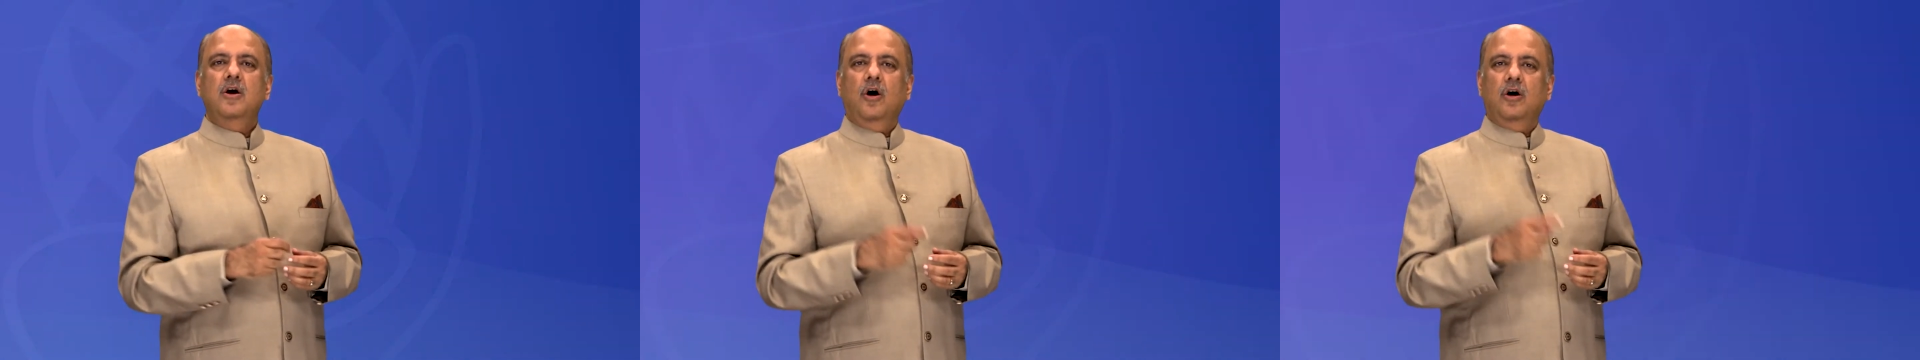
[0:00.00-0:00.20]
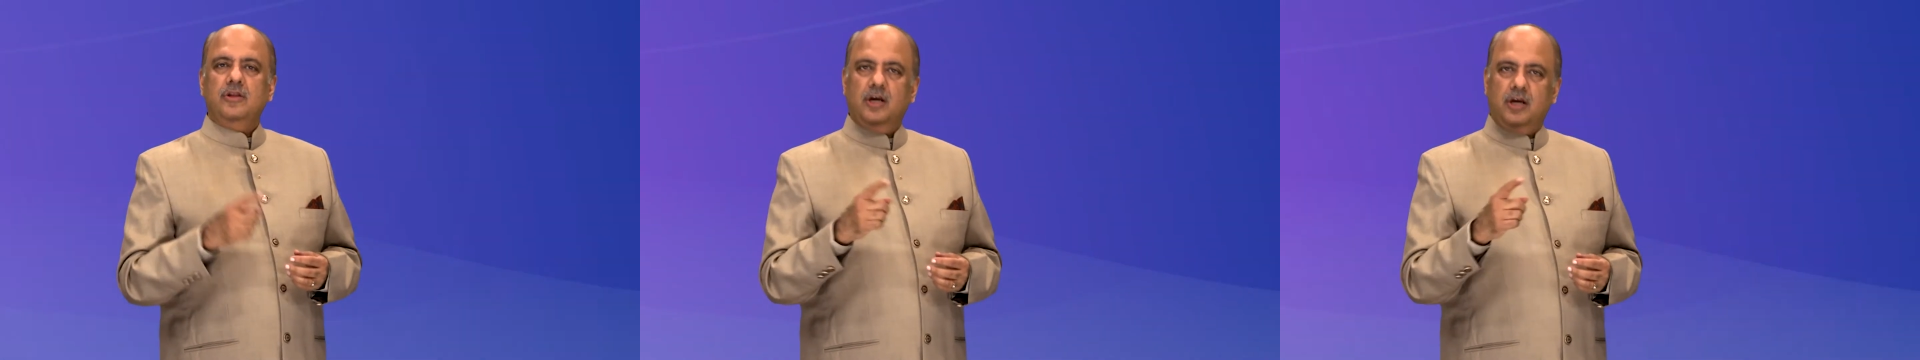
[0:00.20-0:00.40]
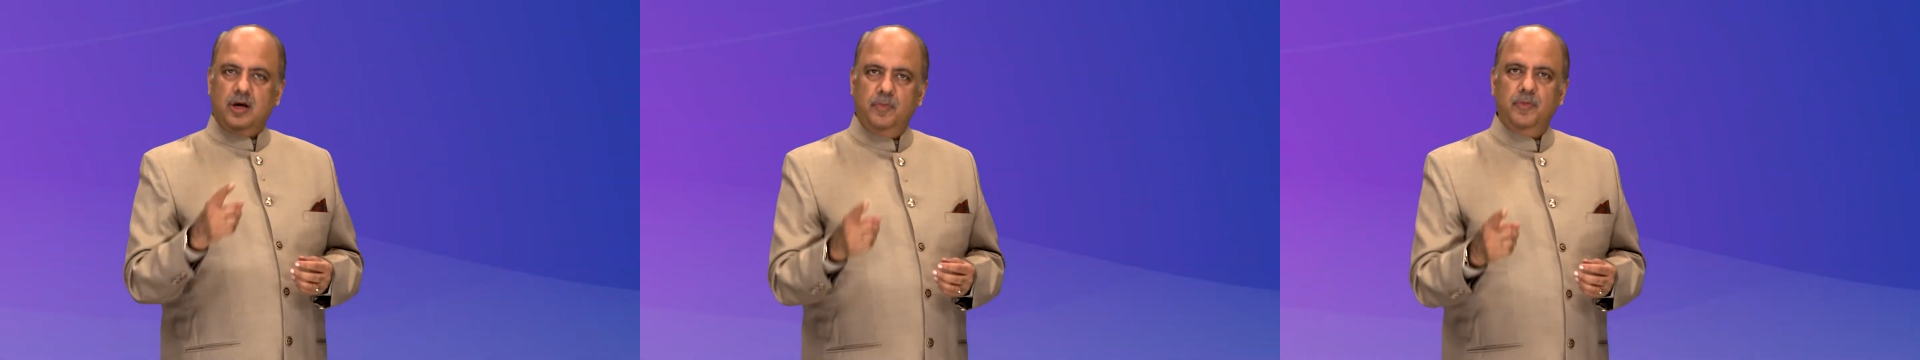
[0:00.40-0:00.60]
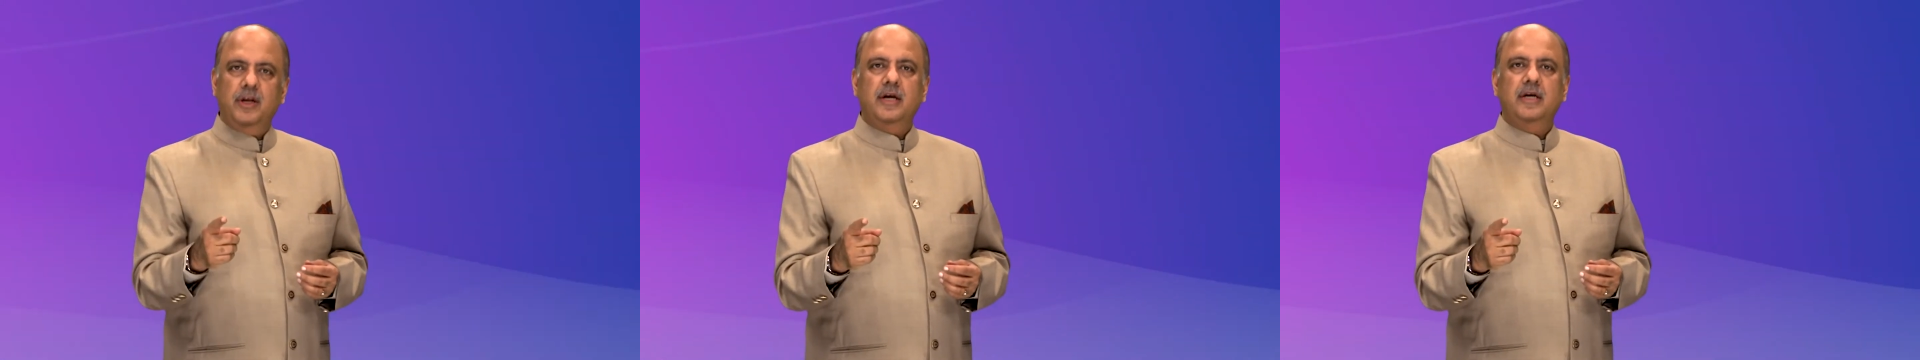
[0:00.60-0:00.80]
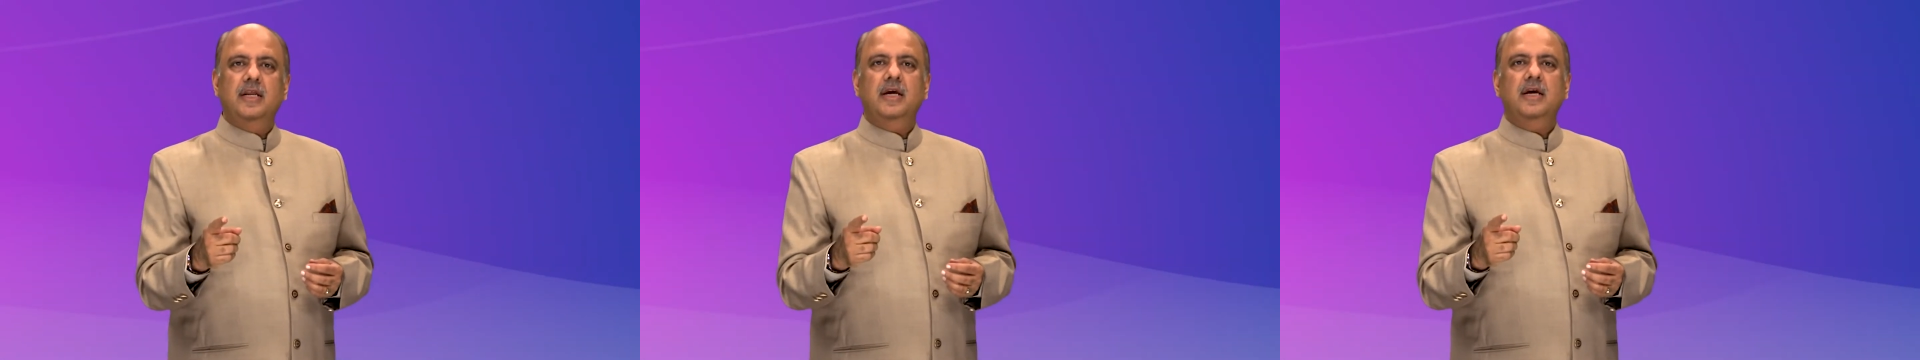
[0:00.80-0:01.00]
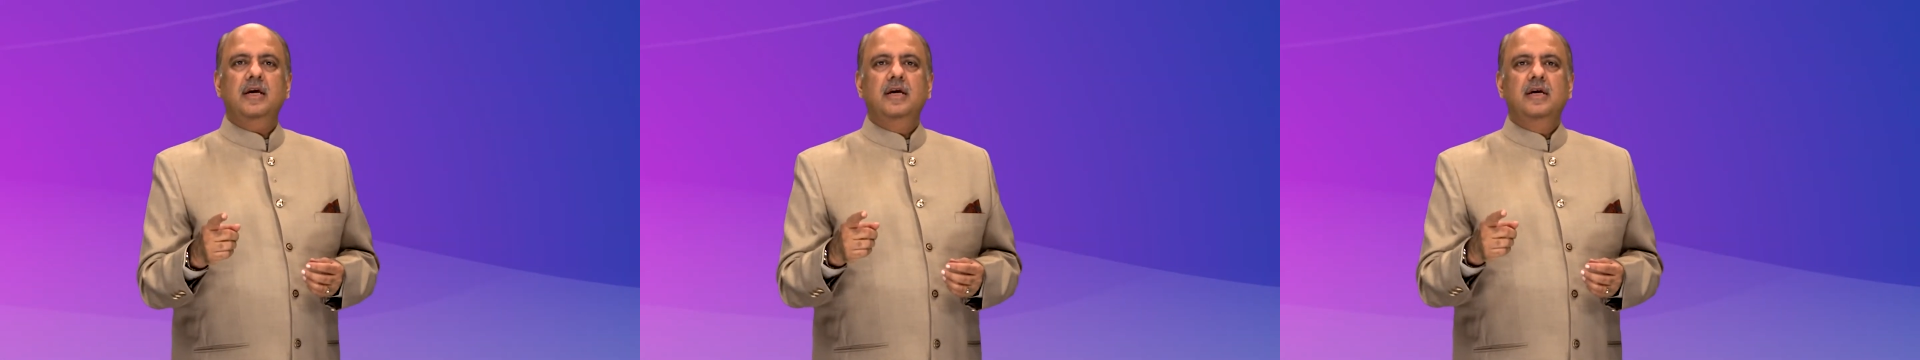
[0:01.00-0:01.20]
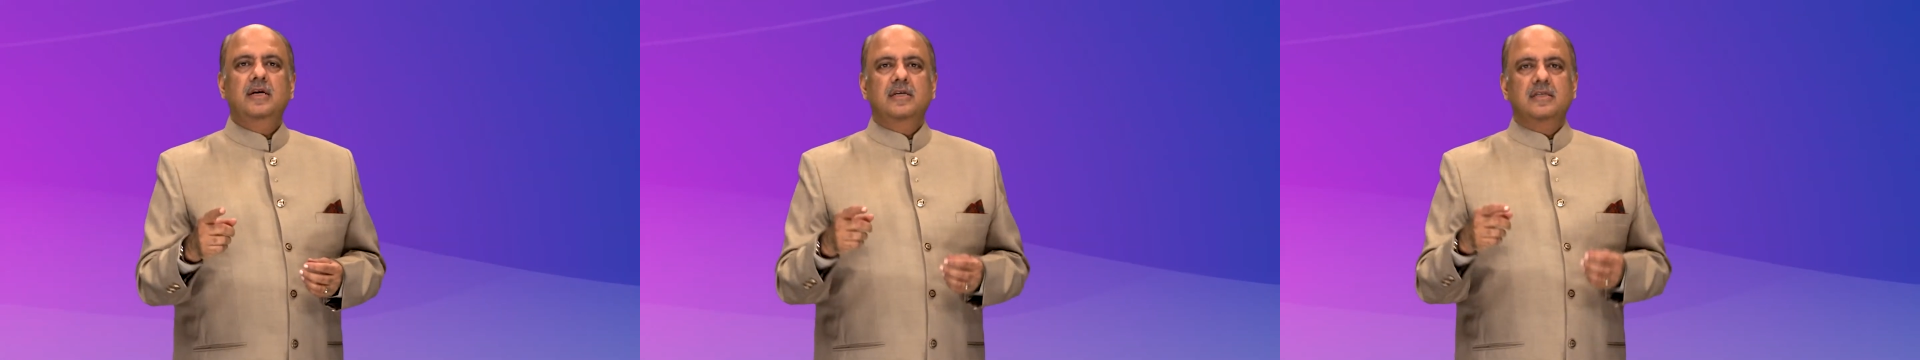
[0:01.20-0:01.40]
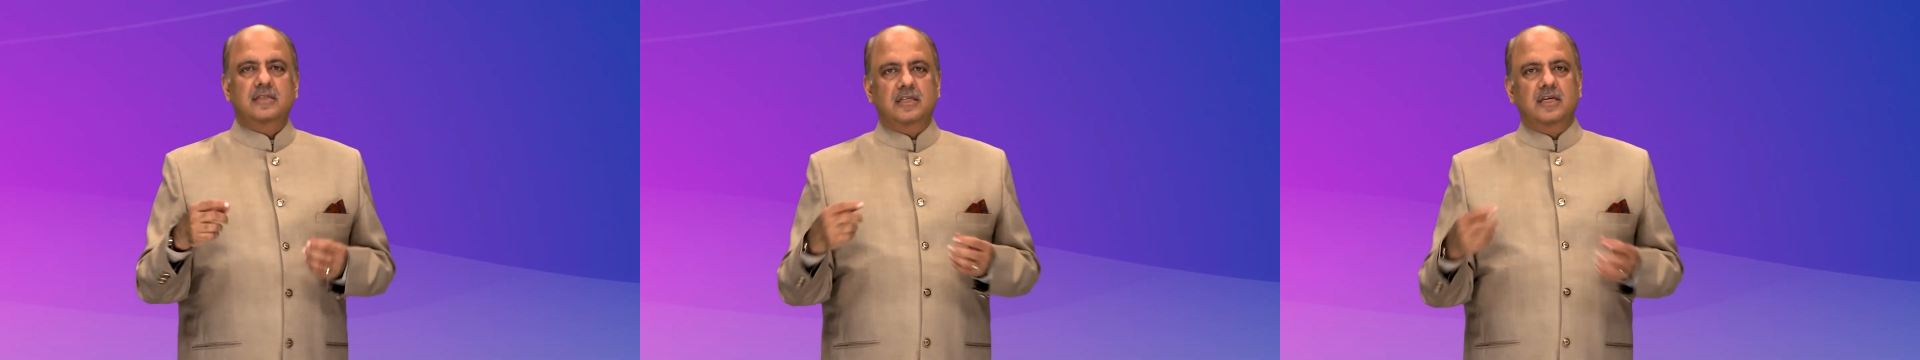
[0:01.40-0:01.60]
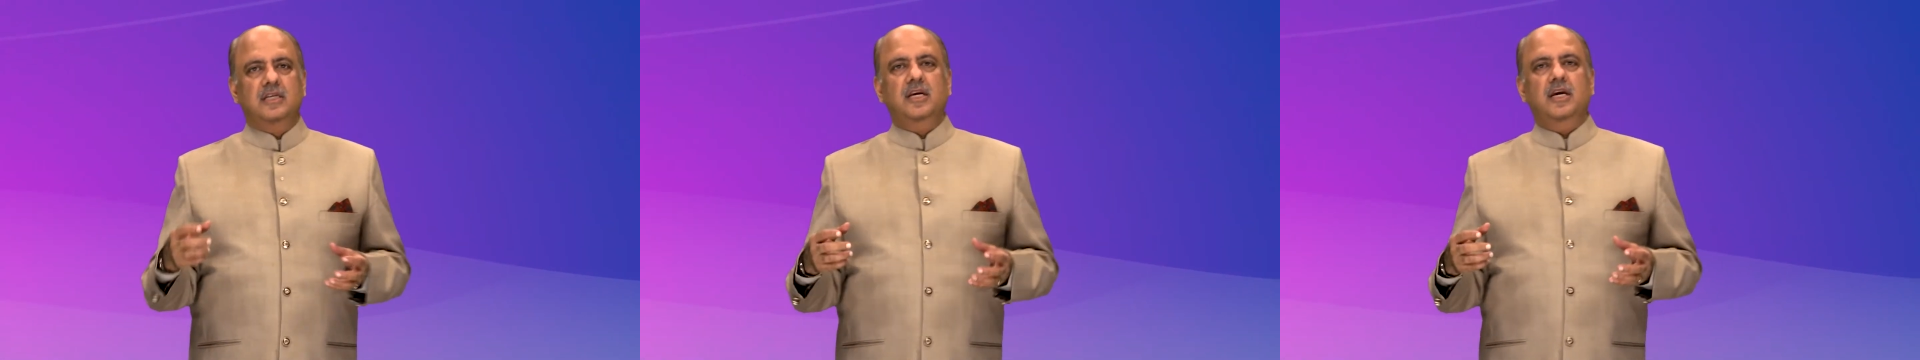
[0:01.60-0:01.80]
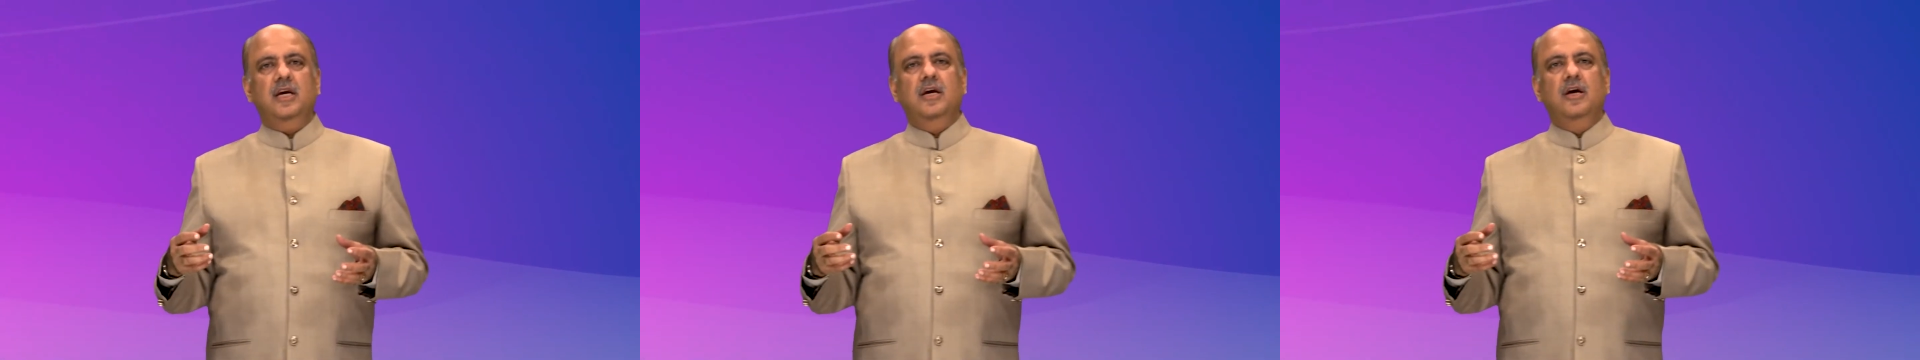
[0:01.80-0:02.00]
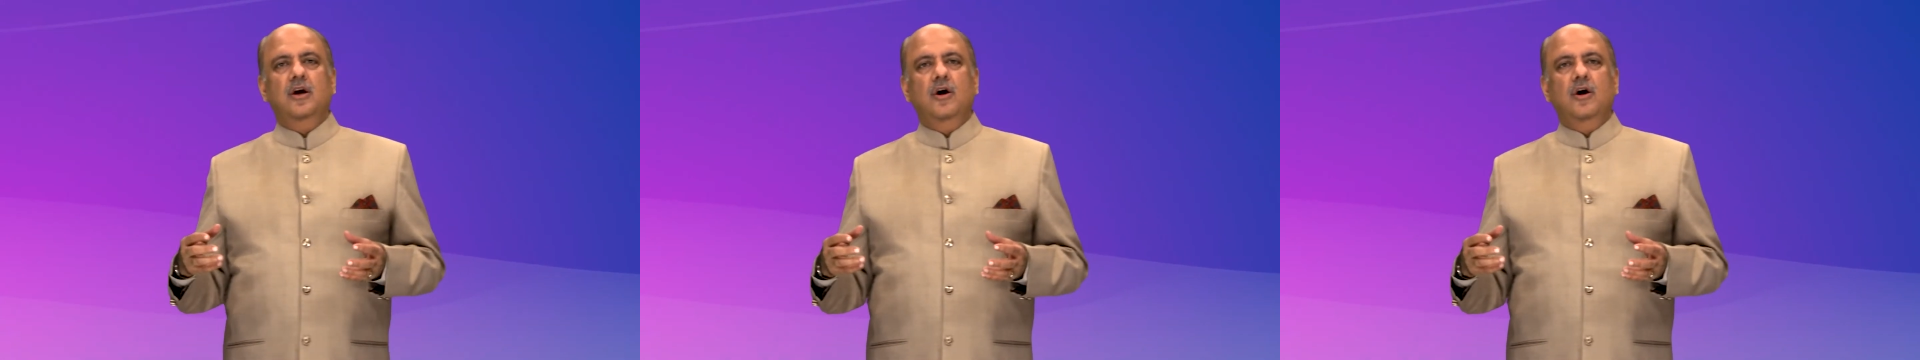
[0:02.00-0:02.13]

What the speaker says: on the community, city,